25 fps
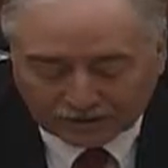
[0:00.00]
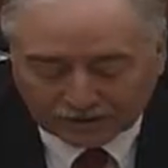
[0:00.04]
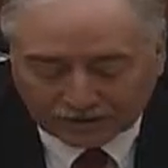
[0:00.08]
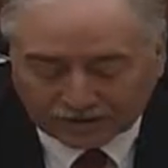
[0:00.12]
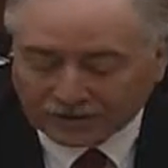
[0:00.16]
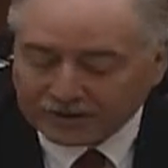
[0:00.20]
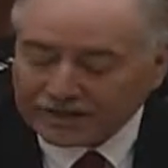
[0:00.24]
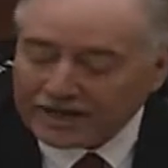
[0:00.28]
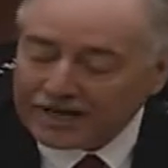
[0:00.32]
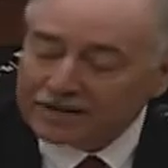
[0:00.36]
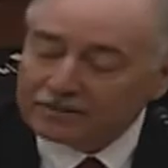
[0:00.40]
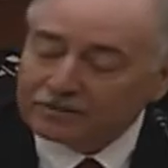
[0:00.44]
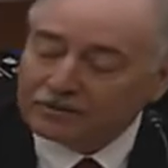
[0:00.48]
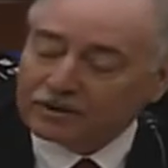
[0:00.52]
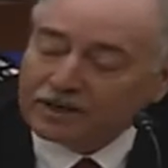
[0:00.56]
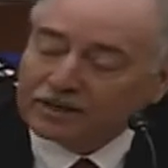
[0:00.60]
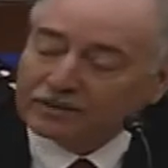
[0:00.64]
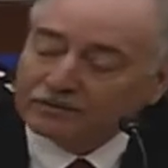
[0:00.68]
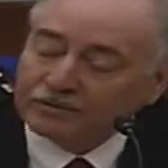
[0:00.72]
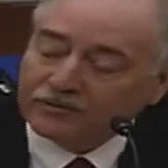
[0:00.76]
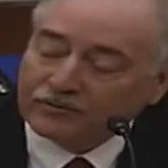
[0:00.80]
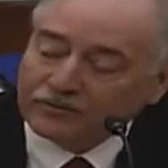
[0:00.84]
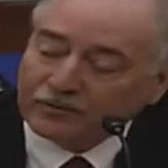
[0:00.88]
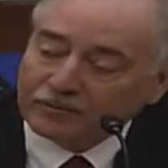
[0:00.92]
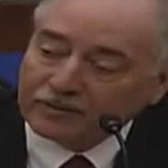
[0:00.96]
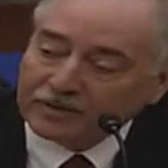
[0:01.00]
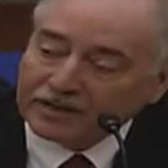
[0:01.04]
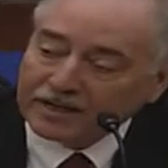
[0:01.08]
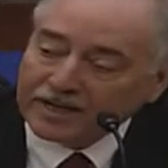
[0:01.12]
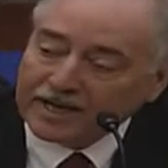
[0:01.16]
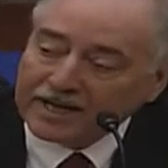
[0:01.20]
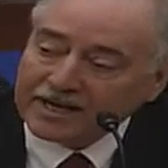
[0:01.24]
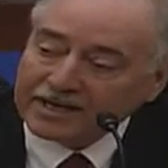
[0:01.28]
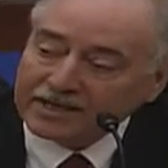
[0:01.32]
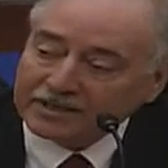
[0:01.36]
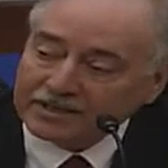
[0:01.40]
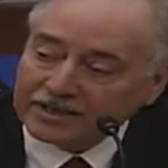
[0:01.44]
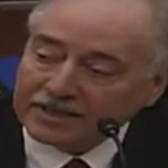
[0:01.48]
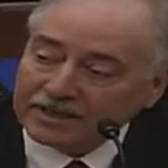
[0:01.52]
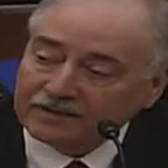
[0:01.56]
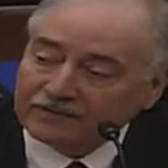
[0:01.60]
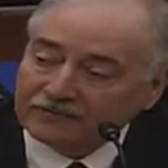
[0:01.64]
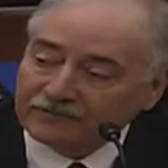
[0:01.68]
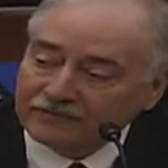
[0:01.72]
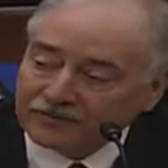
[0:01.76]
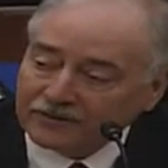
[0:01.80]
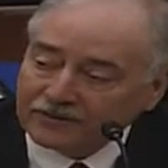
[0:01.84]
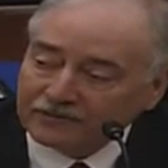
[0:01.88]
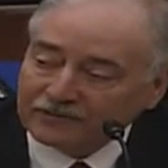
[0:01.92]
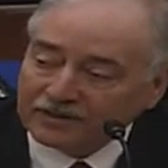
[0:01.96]
name comes from an
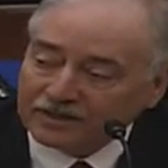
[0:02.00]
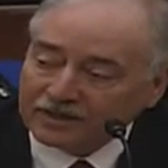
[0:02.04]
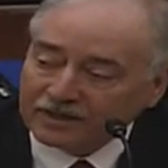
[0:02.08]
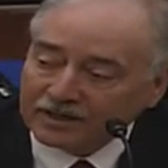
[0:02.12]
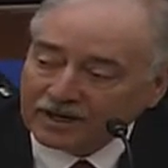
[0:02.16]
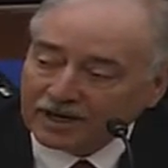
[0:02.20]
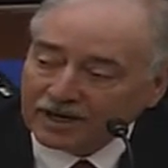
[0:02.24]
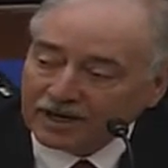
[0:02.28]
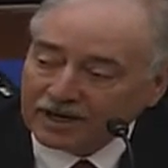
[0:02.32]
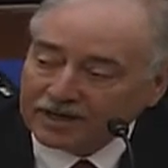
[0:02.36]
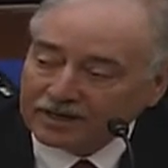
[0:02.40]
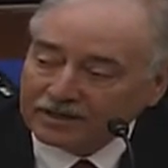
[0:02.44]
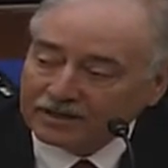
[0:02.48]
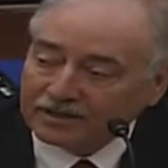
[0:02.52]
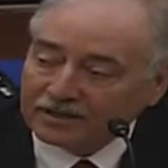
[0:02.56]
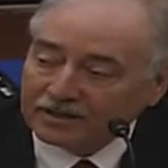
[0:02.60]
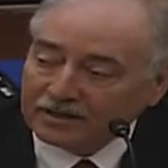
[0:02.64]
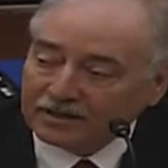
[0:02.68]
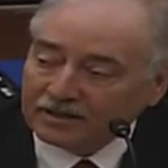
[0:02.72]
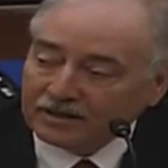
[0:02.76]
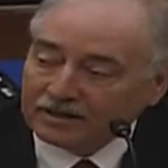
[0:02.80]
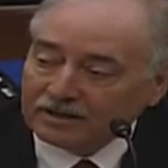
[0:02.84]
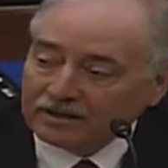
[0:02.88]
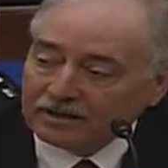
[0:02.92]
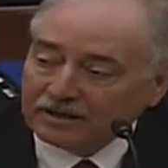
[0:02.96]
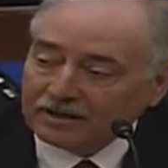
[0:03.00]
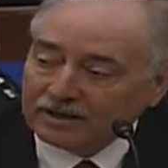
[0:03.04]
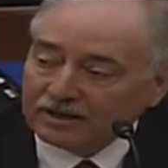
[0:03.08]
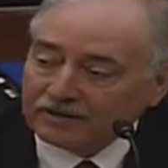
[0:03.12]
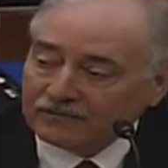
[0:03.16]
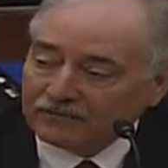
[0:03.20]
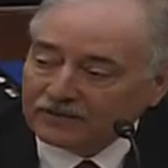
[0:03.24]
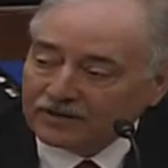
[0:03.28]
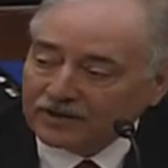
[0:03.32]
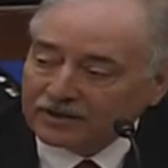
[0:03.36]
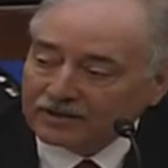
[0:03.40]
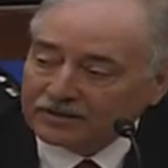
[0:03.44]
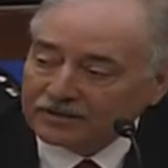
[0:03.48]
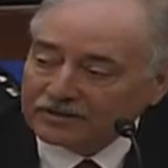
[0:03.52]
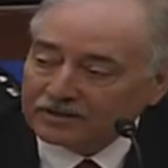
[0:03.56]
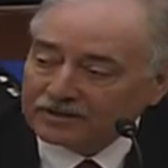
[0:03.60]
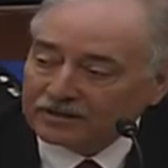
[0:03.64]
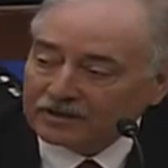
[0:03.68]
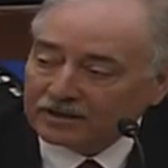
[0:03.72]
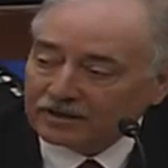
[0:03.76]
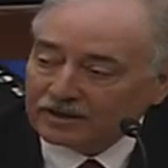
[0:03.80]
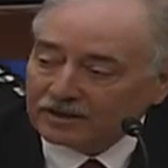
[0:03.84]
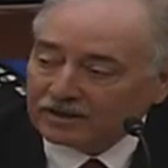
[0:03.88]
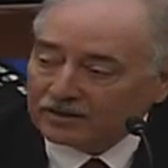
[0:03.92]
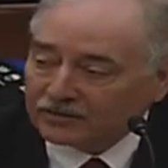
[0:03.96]
1859 event
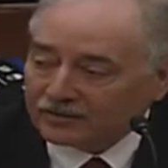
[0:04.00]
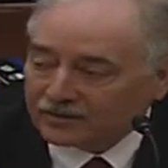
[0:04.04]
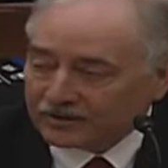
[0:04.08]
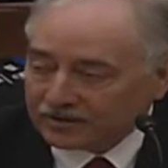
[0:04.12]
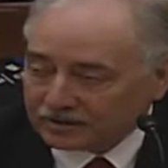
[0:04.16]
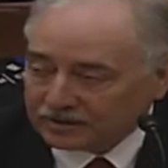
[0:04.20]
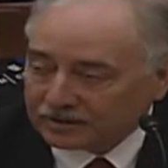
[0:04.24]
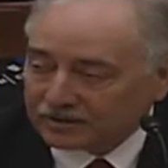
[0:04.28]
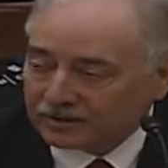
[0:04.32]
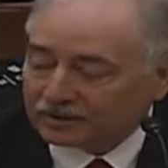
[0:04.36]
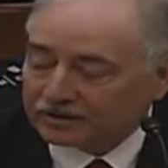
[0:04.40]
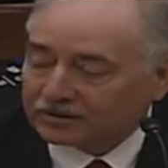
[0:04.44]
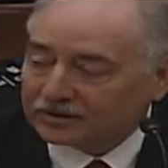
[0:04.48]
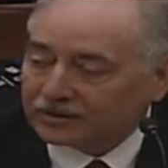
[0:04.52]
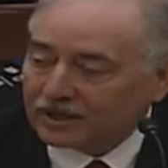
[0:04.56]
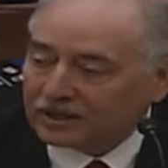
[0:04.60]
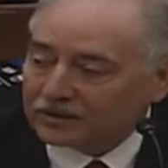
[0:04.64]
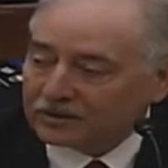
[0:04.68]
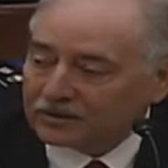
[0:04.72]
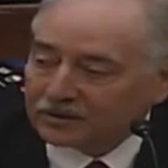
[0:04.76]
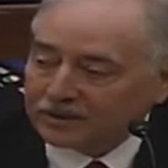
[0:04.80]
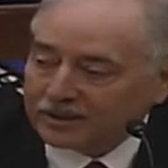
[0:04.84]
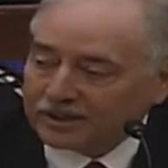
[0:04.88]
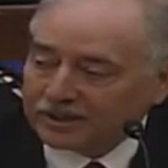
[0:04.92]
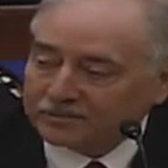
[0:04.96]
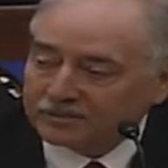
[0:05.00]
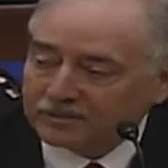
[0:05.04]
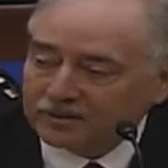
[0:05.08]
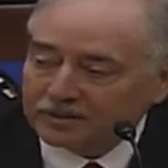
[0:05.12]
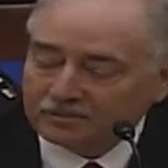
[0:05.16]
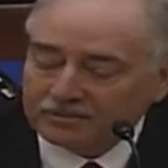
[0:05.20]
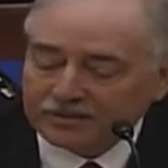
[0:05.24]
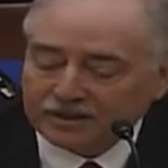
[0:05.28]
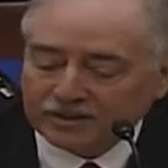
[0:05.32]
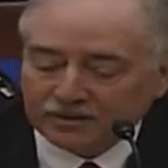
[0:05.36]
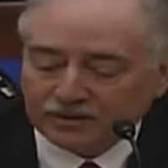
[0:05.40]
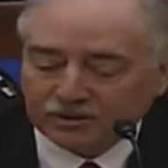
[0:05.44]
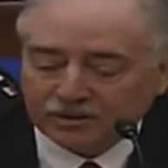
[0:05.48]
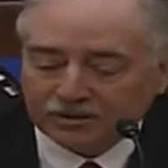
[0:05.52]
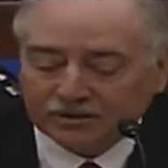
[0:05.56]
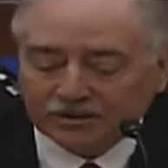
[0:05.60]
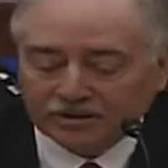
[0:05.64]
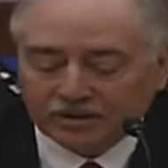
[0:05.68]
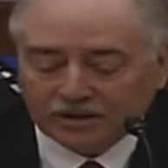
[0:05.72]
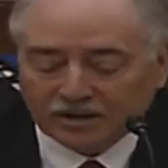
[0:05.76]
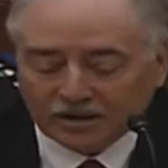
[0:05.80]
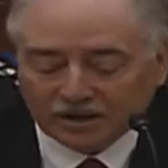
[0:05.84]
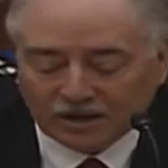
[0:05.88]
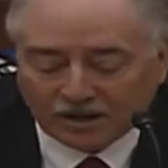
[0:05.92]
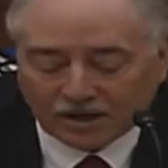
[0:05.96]
that Dr. Gibson mentioned,
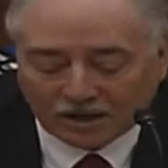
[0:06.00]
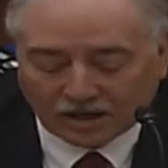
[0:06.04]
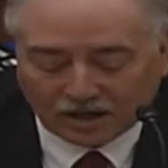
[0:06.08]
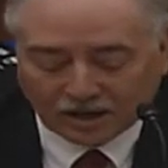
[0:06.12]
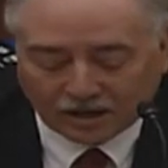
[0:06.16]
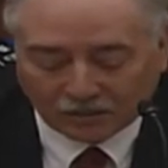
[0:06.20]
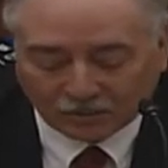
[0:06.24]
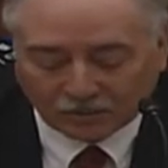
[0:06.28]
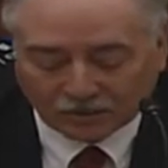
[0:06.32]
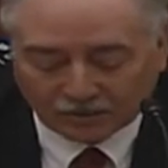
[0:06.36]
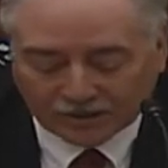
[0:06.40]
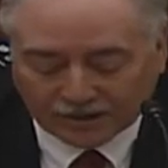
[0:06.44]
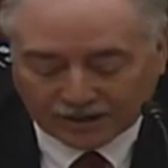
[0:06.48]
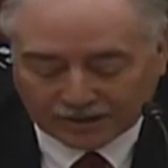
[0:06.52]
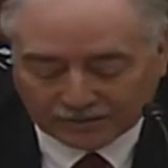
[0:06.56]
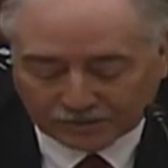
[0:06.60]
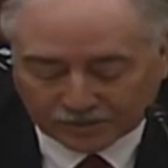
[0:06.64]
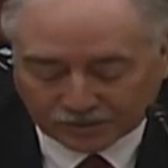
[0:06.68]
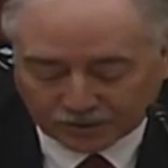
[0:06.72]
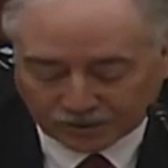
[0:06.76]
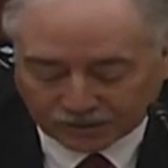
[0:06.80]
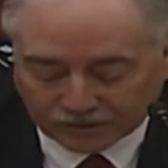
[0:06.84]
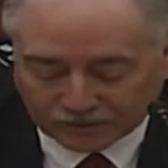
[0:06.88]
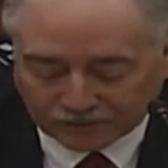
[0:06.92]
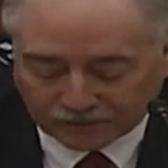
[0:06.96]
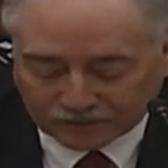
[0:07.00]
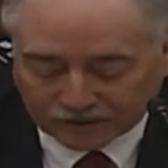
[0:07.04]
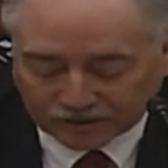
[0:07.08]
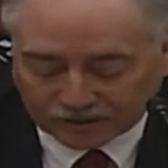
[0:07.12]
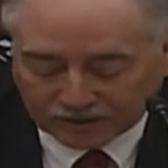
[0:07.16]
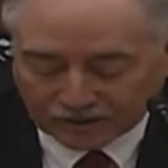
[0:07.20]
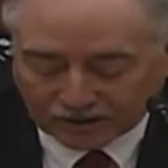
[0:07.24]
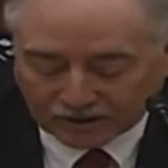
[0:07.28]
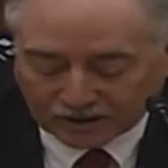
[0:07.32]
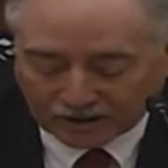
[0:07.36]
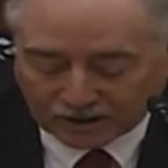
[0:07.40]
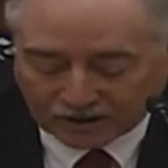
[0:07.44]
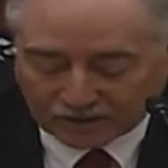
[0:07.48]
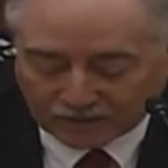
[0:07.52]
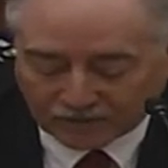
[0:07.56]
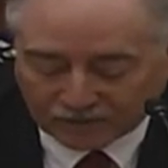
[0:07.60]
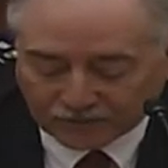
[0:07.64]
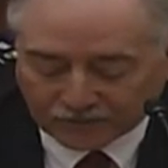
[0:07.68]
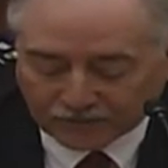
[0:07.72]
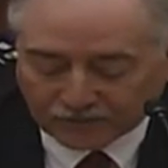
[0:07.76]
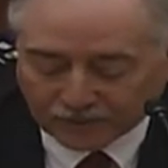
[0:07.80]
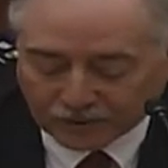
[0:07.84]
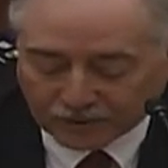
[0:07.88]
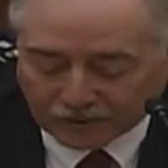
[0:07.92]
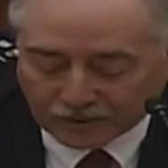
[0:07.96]
where they observed it
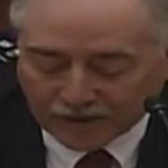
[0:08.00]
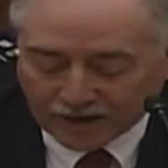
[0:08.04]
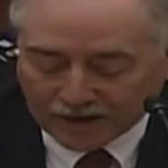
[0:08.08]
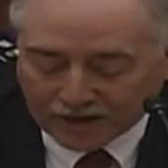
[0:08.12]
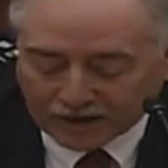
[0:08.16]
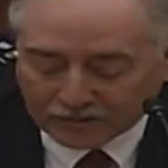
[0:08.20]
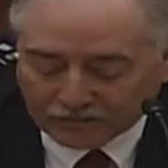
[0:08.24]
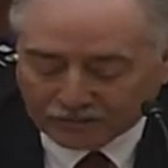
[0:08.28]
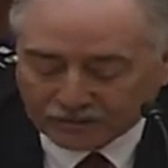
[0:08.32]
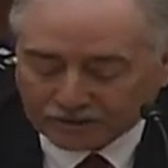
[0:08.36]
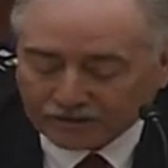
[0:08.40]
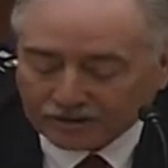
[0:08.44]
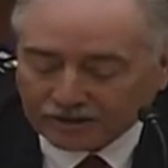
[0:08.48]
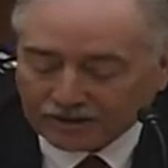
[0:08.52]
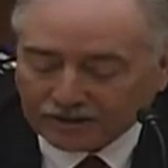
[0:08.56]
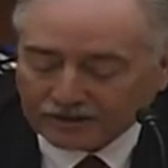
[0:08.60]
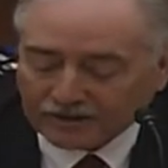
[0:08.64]
from the ground.